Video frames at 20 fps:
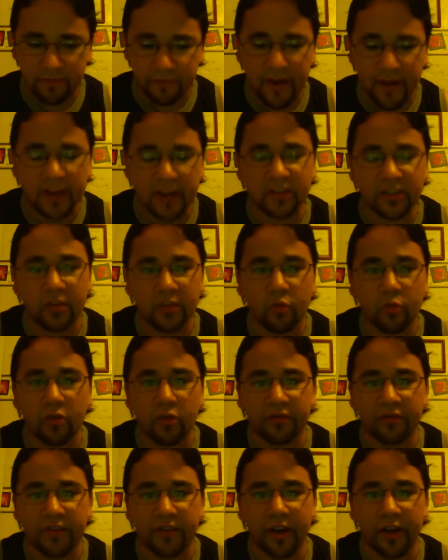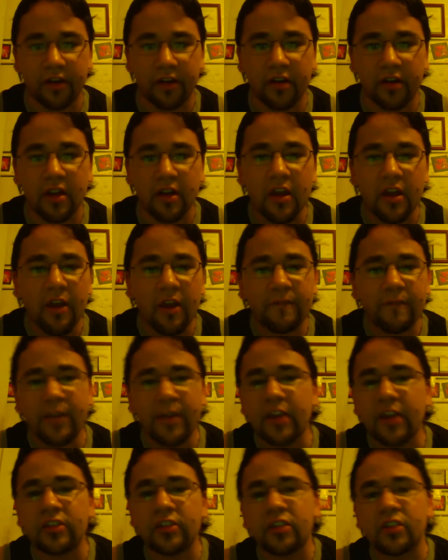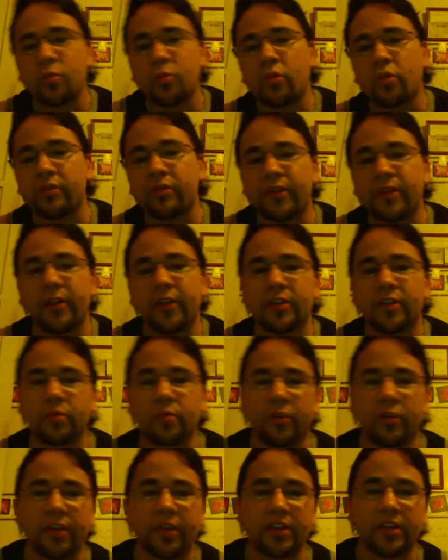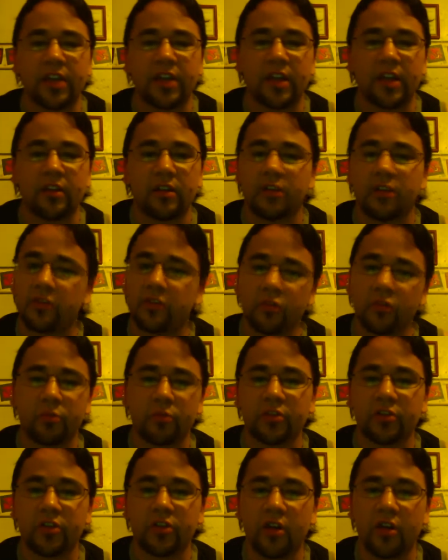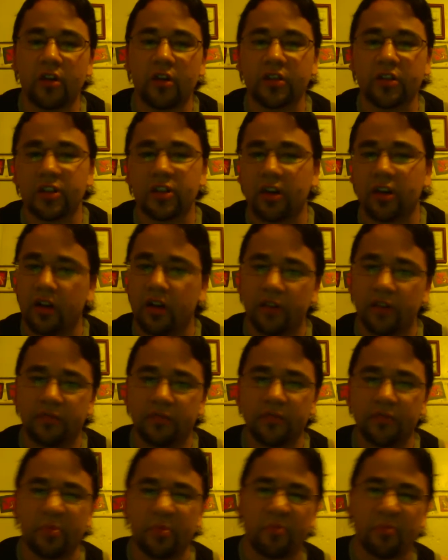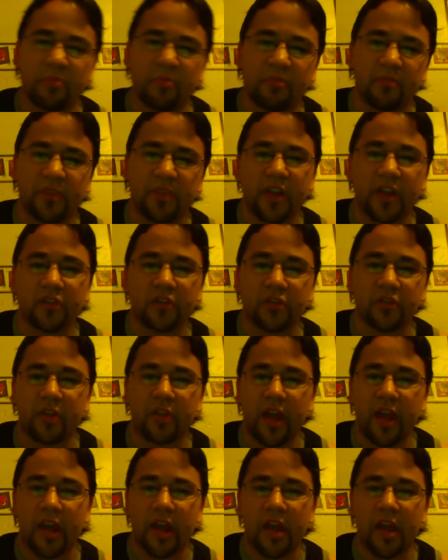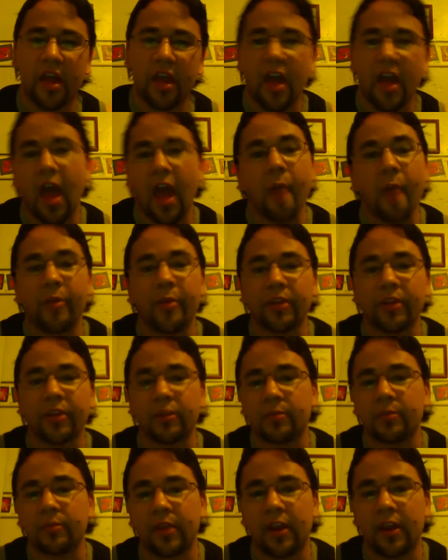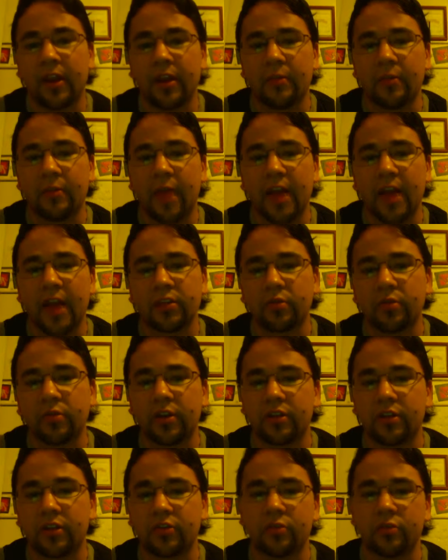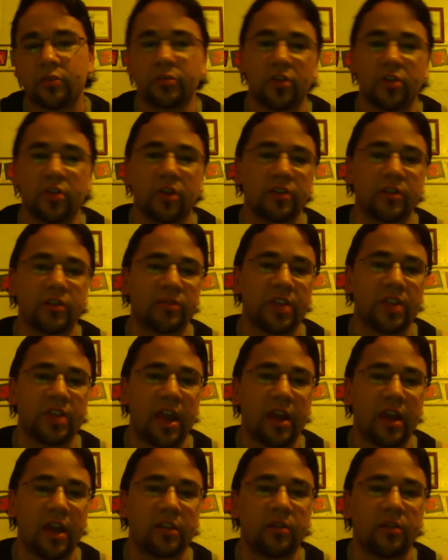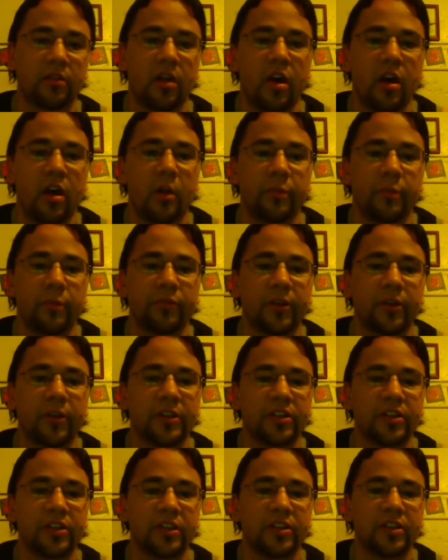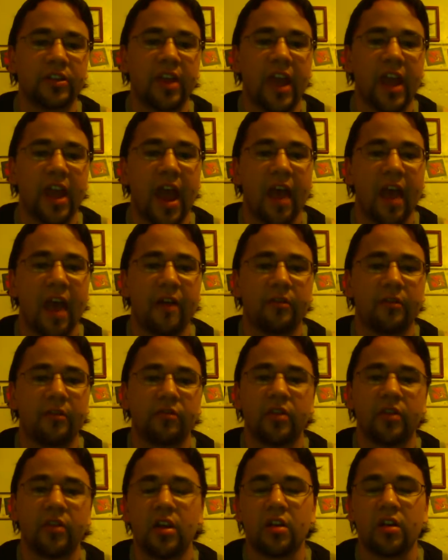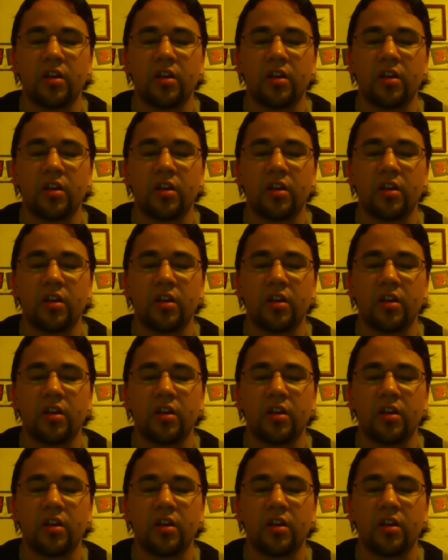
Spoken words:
fantasy warfare. Fantasy warfare is where they take superstars of yesterday and put them in a match with superstars of today. For instance, they have